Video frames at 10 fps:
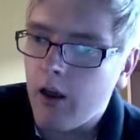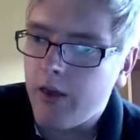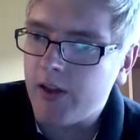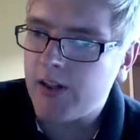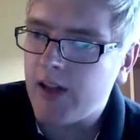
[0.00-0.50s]

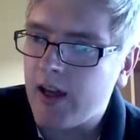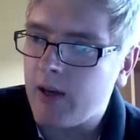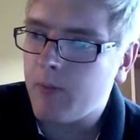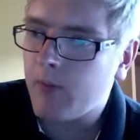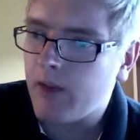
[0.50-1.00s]
This
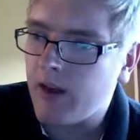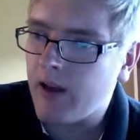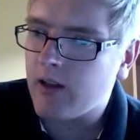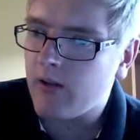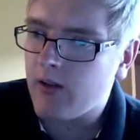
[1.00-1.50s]
time the
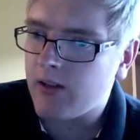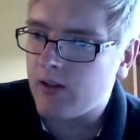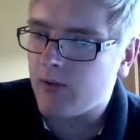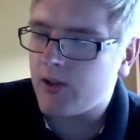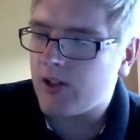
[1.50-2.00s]
activities that
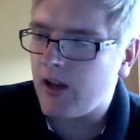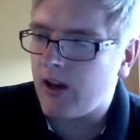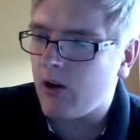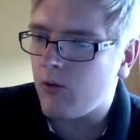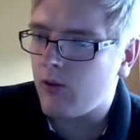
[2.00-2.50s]
were set
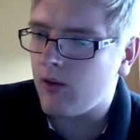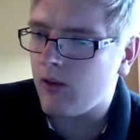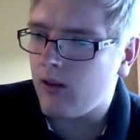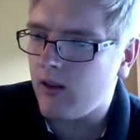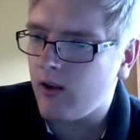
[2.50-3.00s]
out were
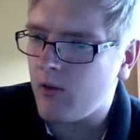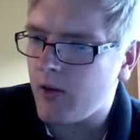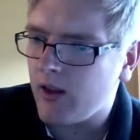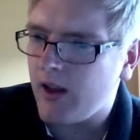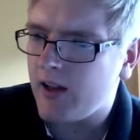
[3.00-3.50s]
a little bit
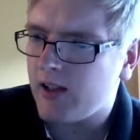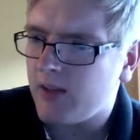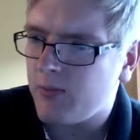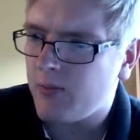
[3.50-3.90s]
less